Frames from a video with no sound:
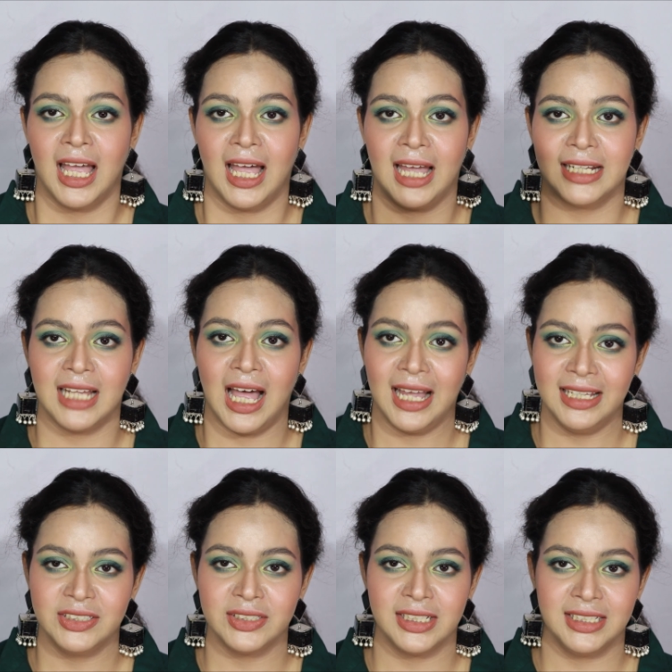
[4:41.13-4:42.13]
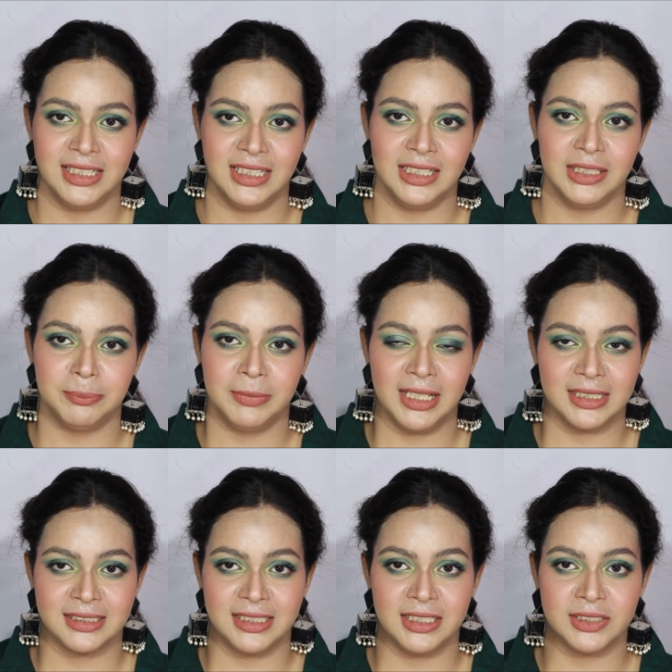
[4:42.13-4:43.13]
and I generally
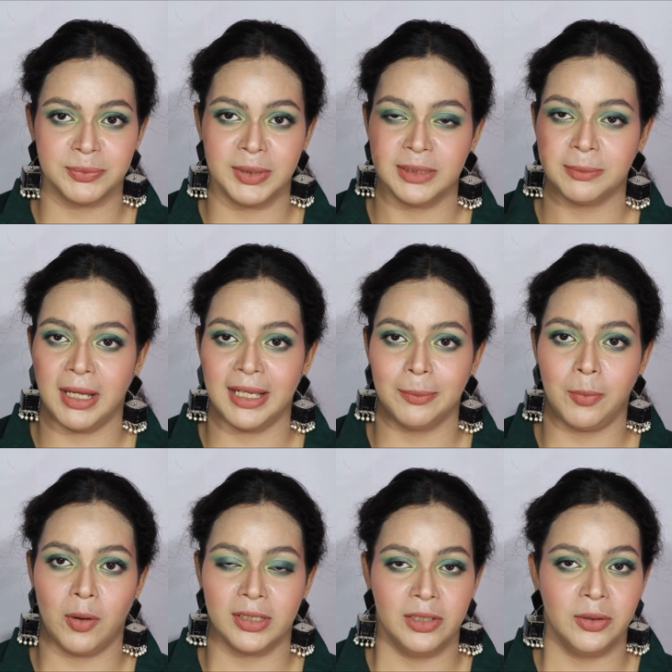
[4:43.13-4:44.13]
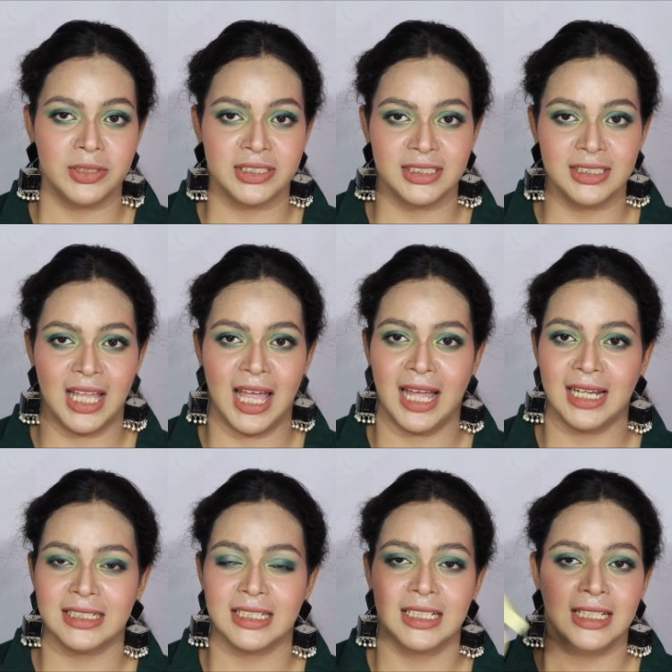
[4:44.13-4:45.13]
mix this with my body lotion
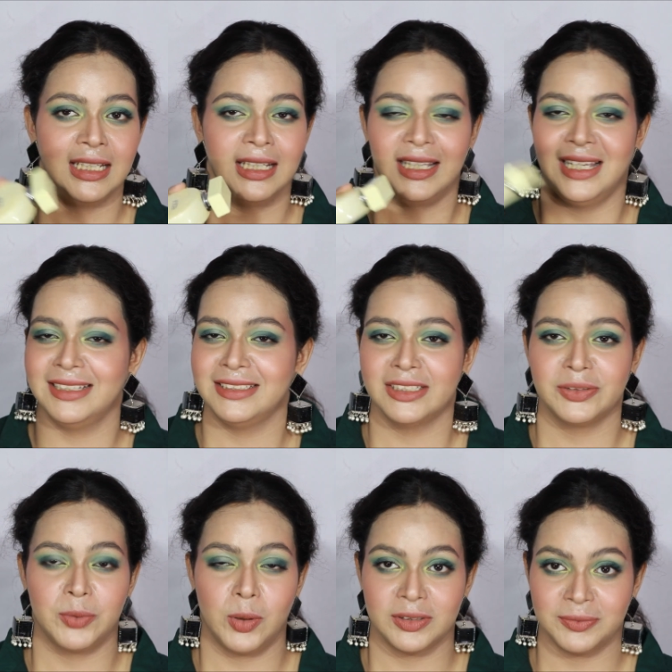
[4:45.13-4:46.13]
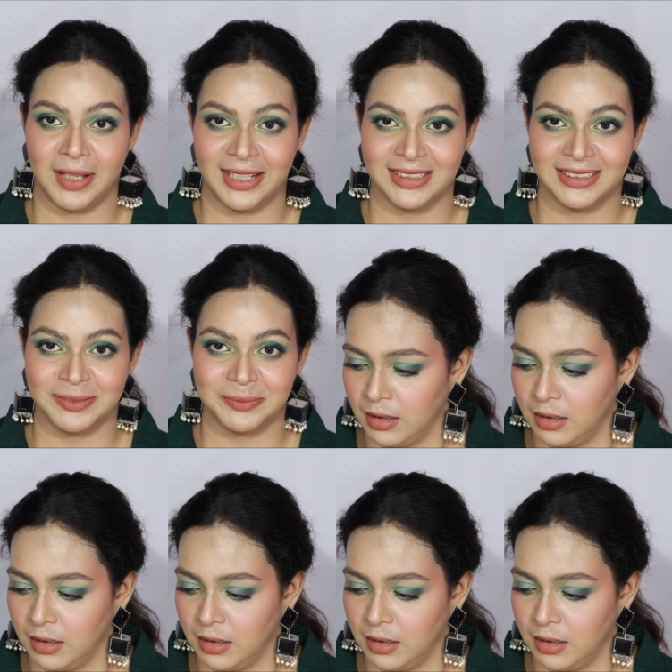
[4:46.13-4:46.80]
and it just works fine.